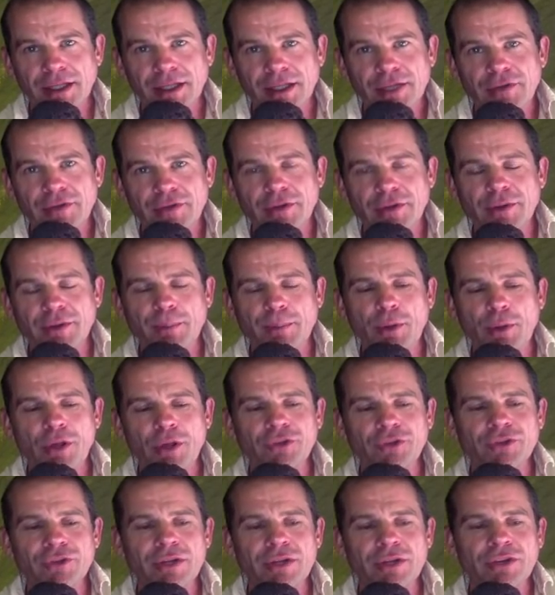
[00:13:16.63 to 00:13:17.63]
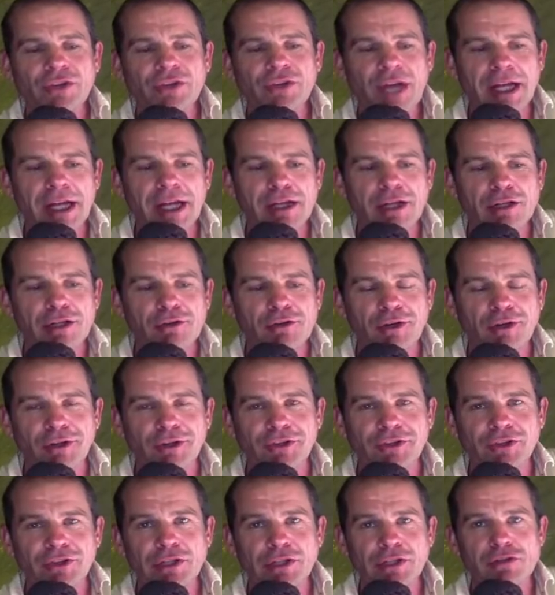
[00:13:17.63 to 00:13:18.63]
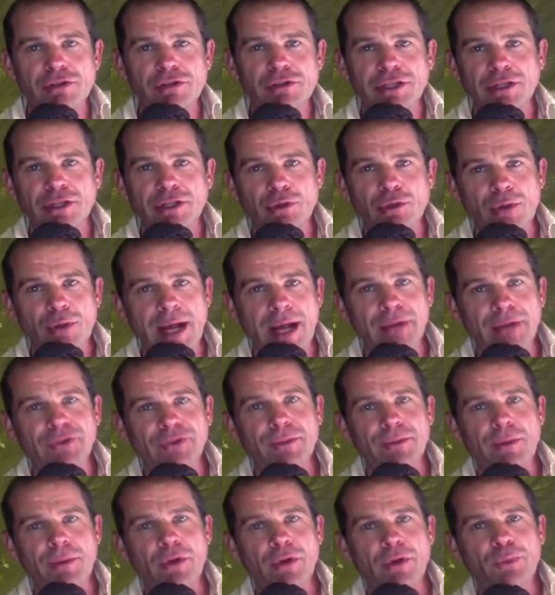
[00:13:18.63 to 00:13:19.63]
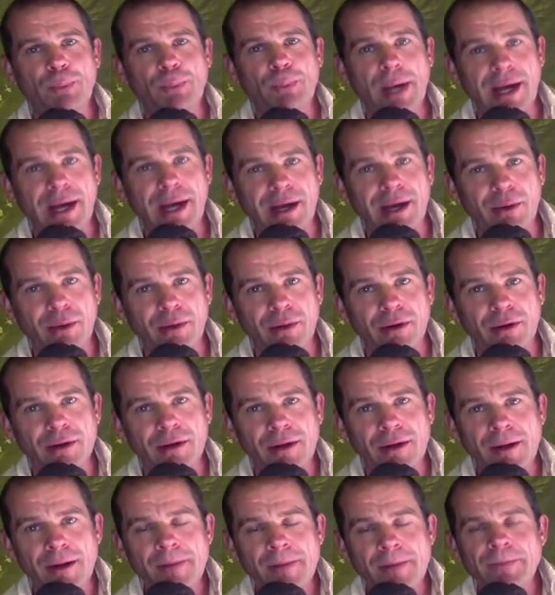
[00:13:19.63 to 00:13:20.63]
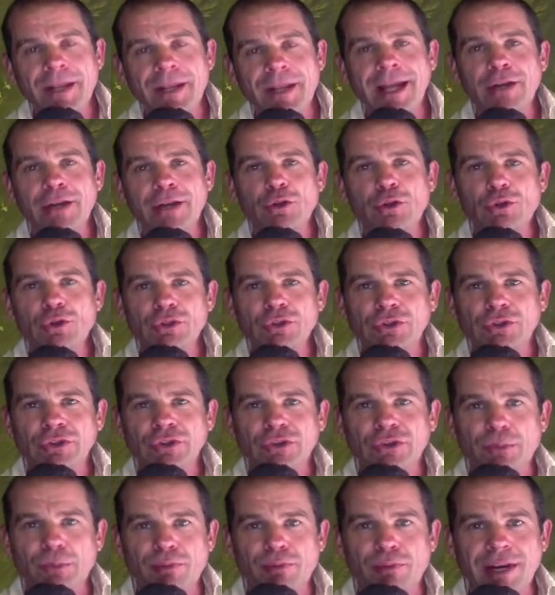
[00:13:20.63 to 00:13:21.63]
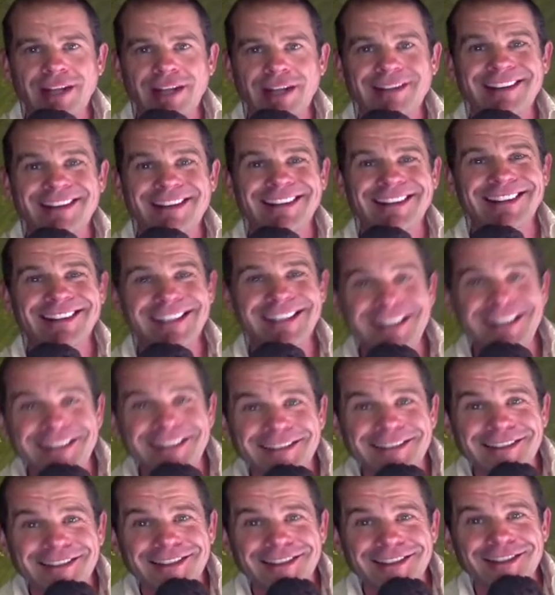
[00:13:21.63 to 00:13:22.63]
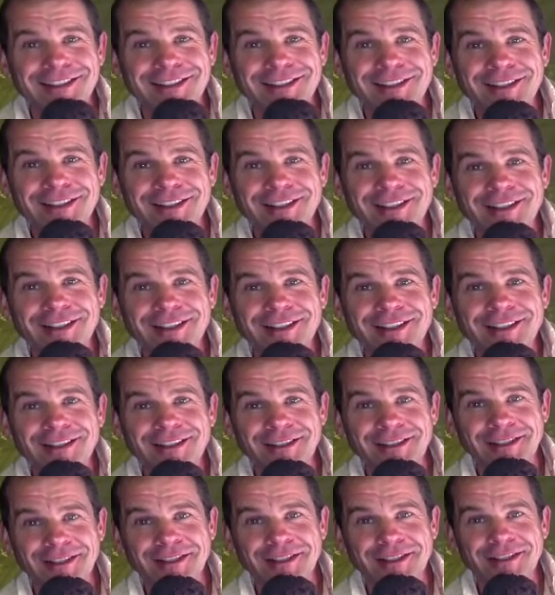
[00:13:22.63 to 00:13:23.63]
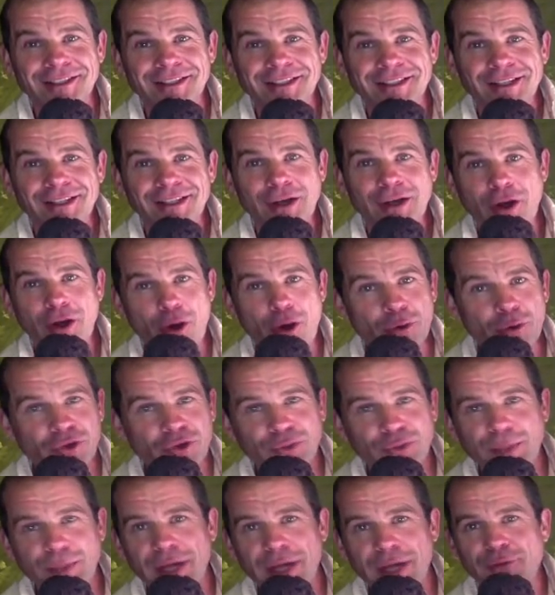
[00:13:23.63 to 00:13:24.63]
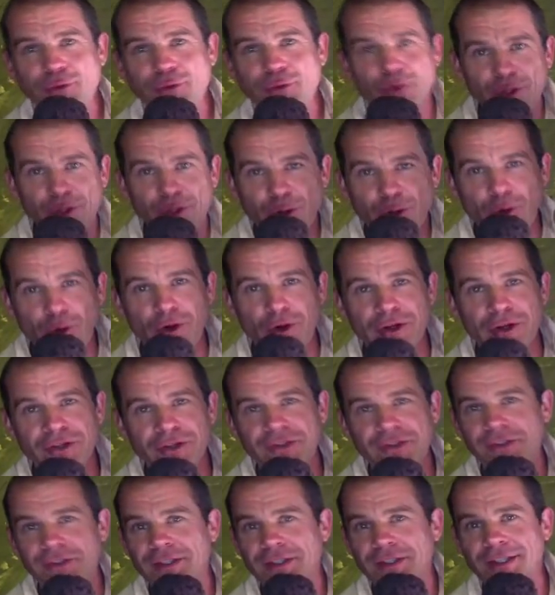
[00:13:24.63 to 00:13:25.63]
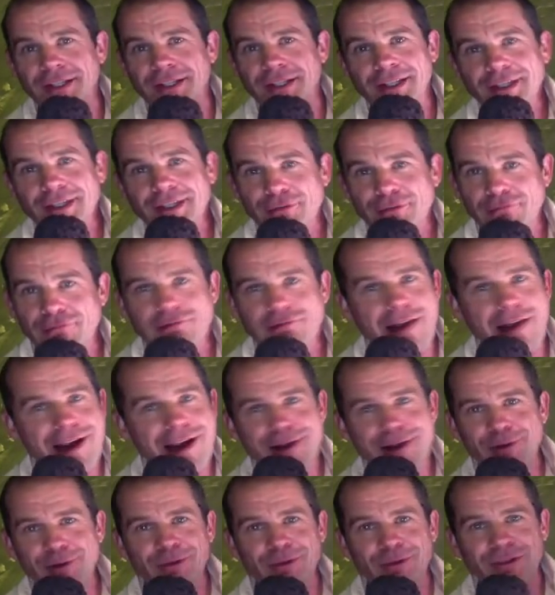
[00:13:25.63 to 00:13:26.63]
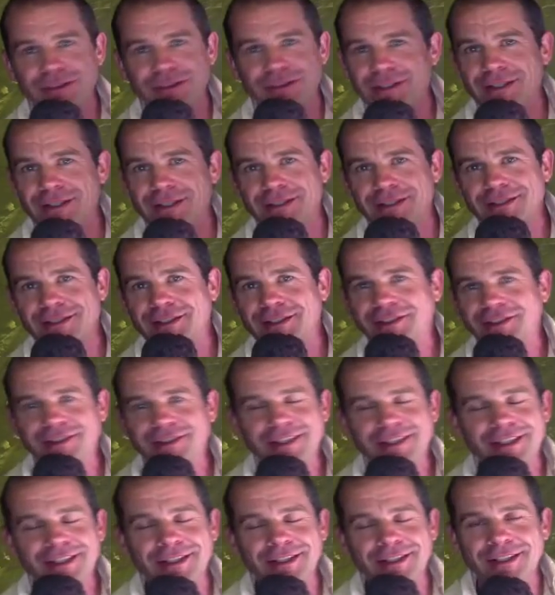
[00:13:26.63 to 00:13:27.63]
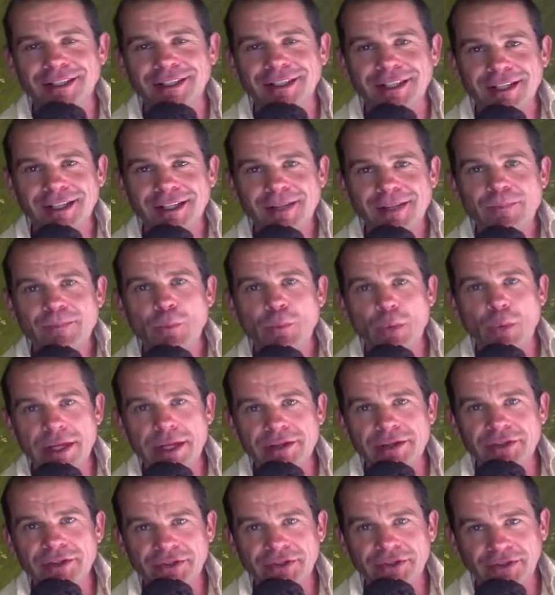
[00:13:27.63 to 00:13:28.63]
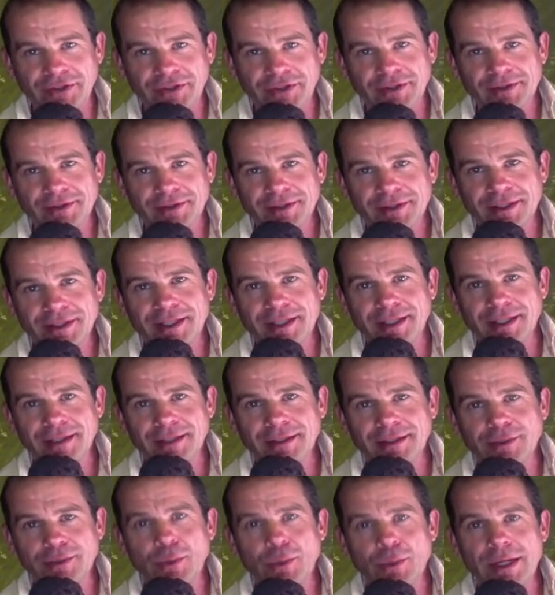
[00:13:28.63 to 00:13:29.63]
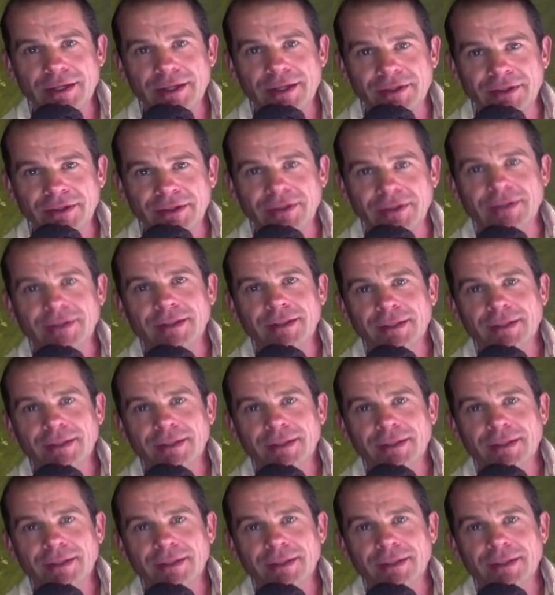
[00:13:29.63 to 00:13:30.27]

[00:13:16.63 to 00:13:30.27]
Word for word: That the person in cyclocross, literally, who has the most power and who uses the brakes the least, right, holds speed through the corners, rails it, just, you know, wins. Okay? Wins.